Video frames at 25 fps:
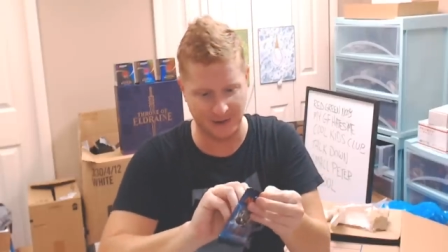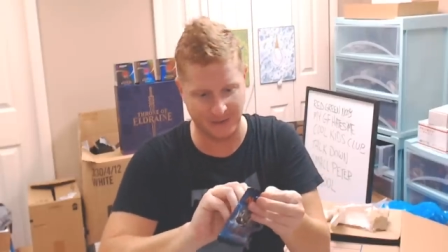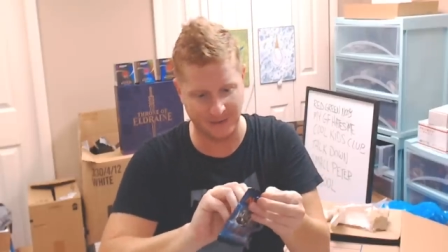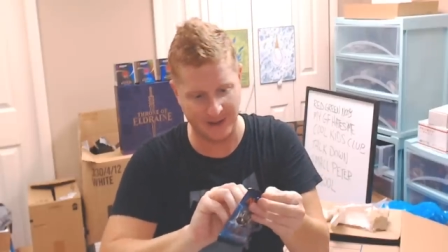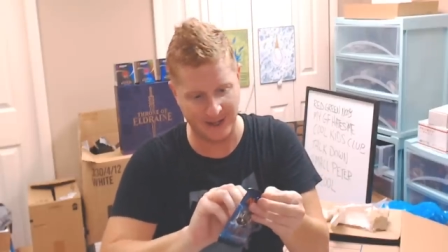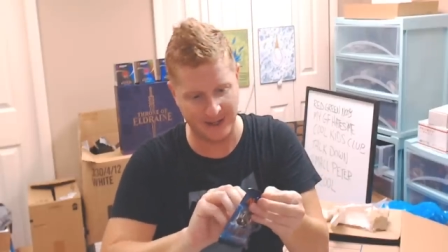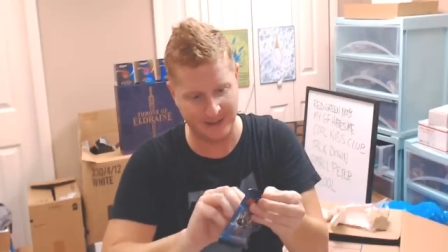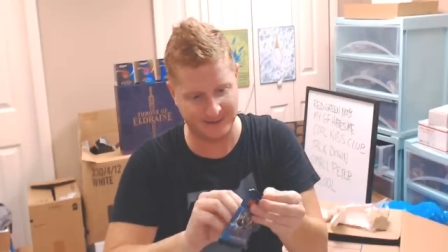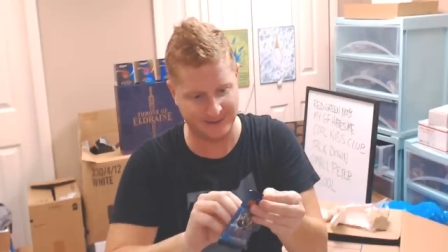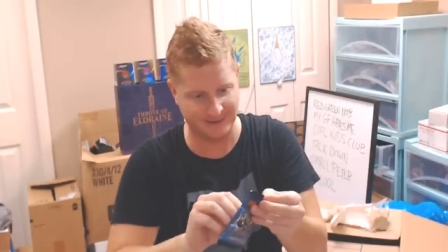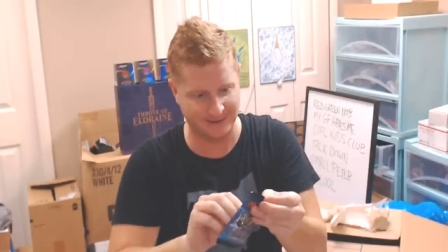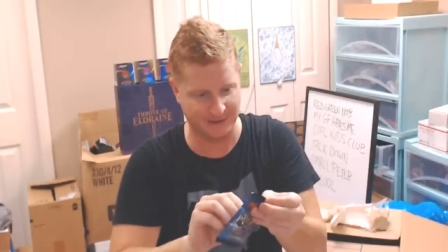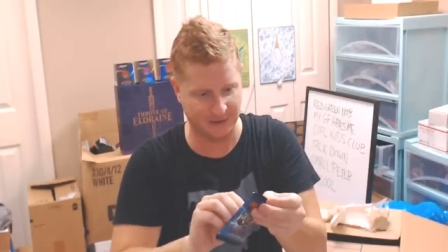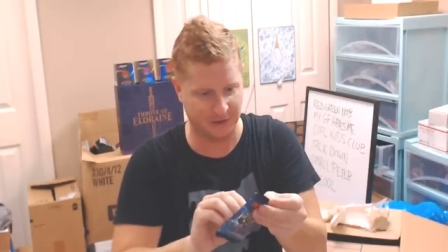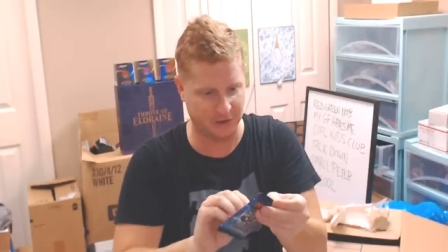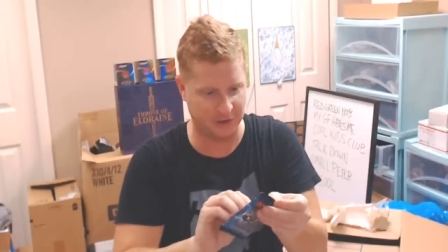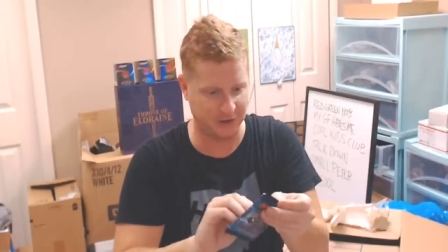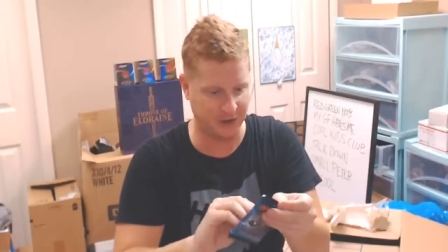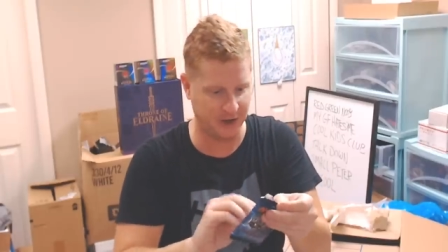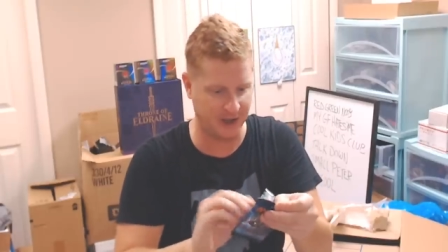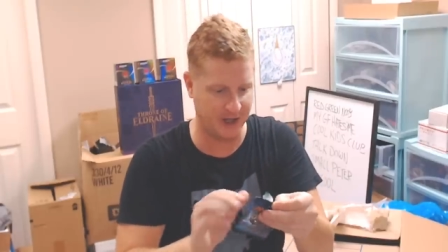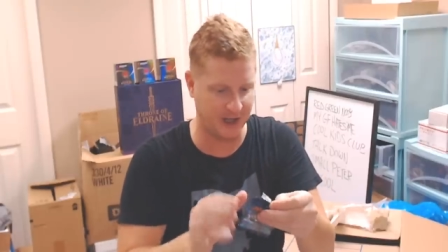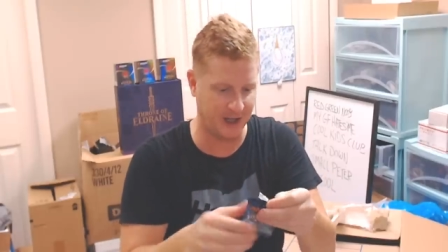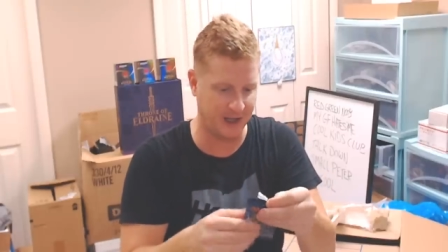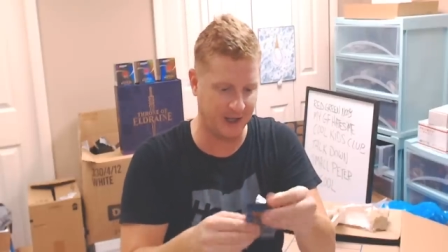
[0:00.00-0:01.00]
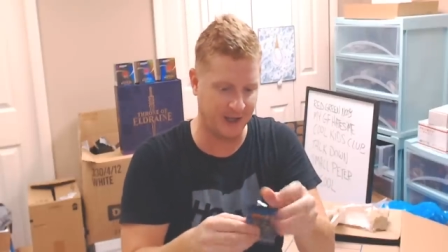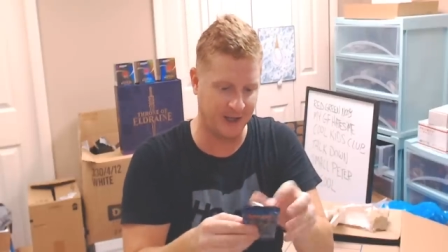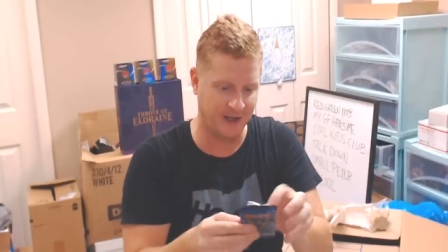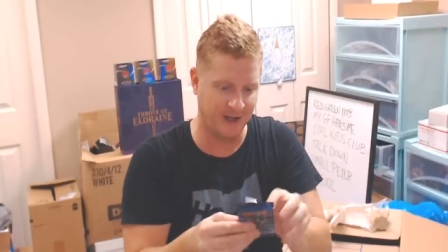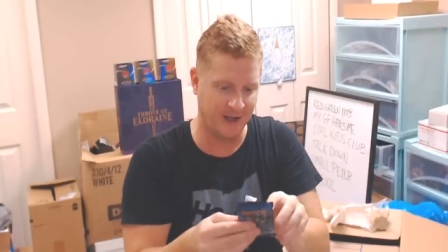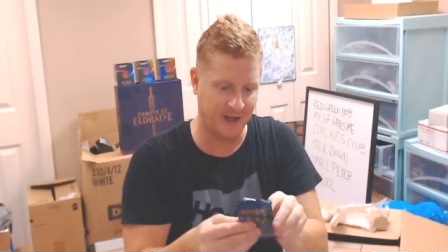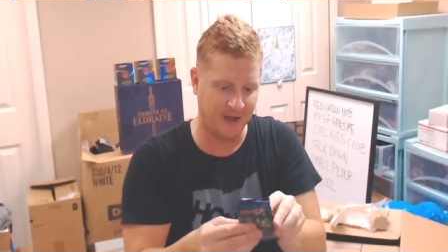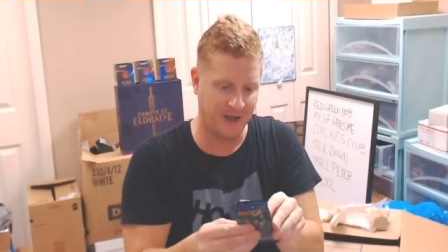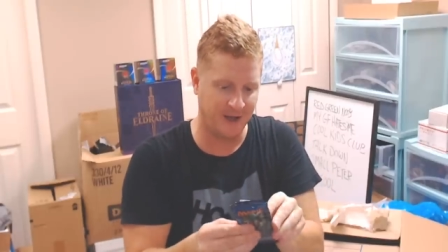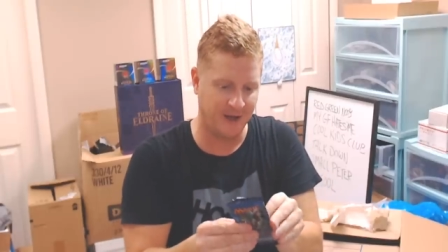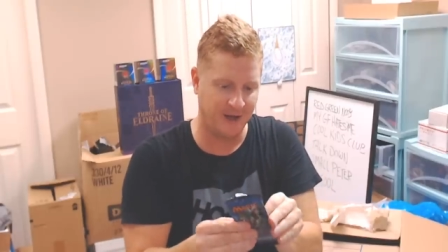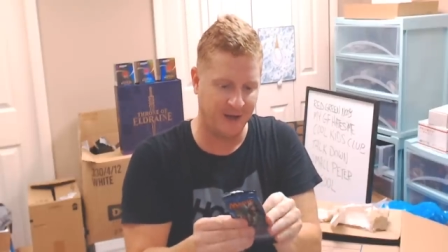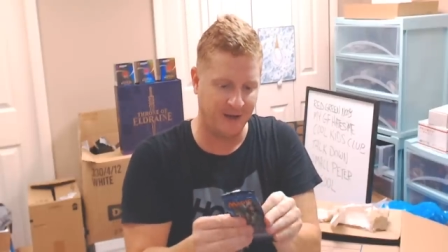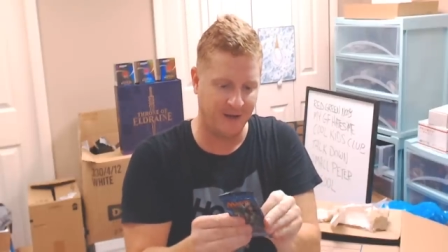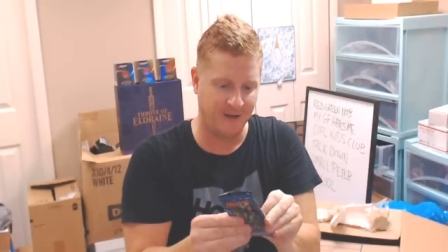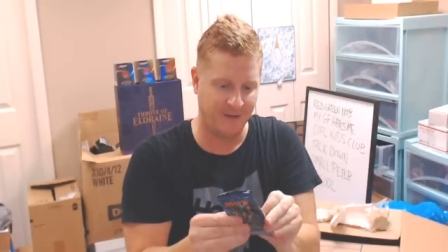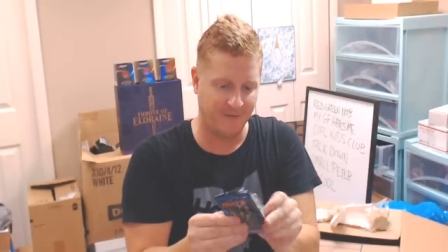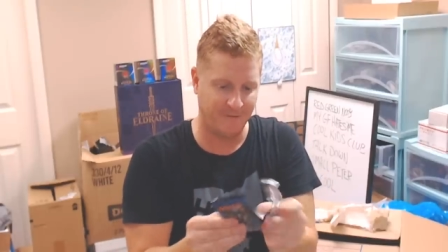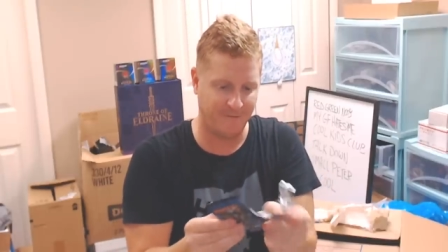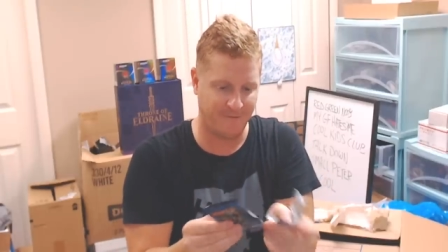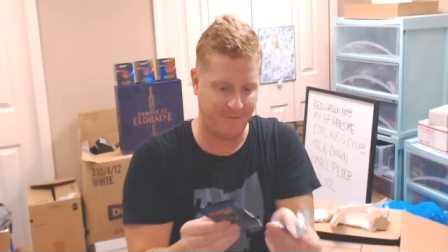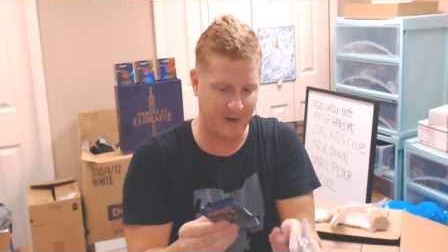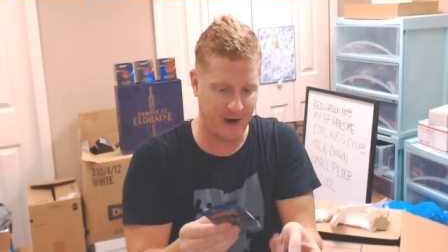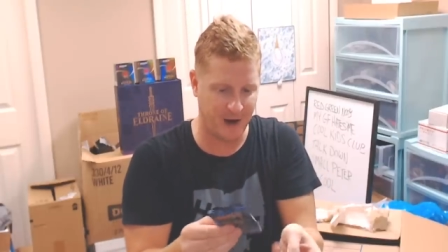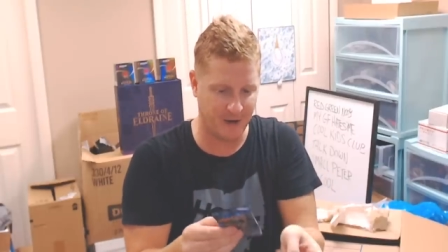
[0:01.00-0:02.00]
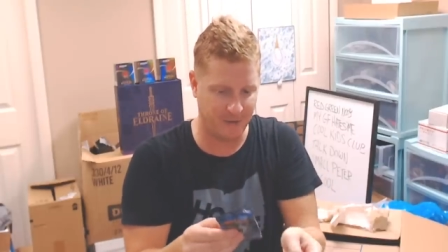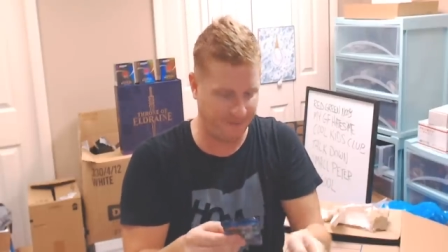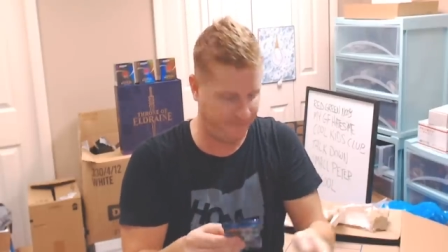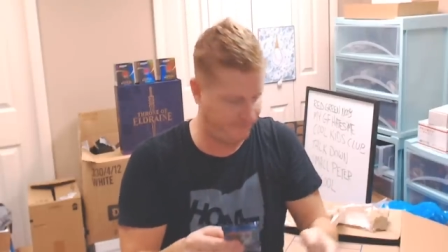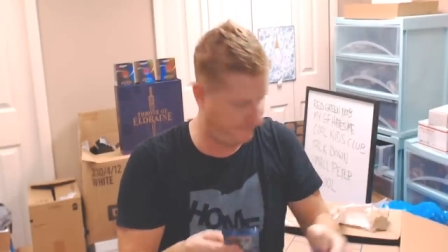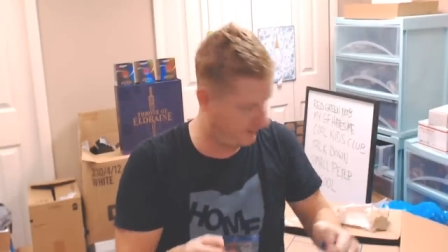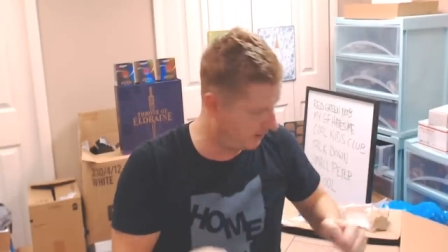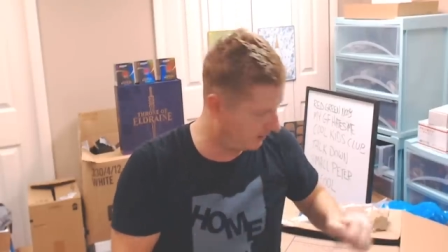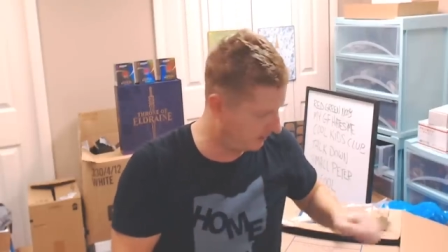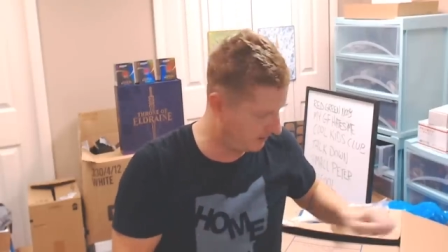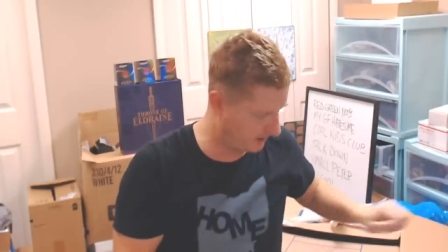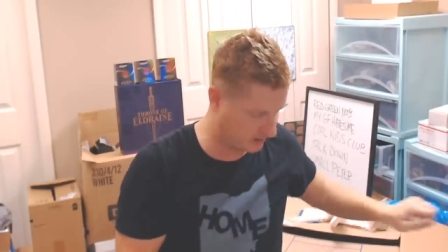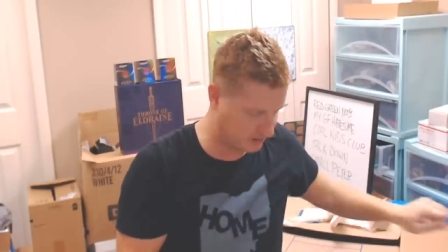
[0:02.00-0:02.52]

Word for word: That's legit. Very, very